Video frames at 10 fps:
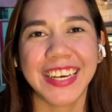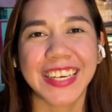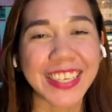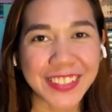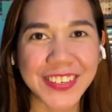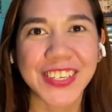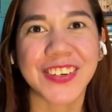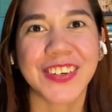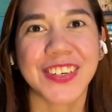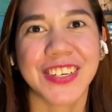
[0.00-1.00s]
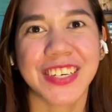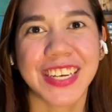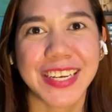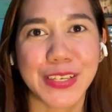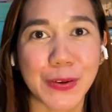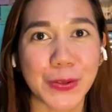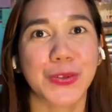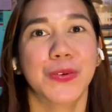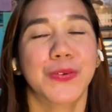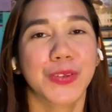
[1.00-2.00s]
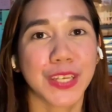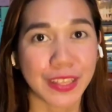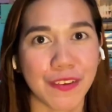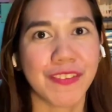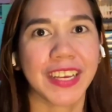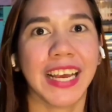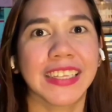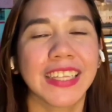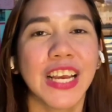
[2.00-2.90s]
in research is also significant.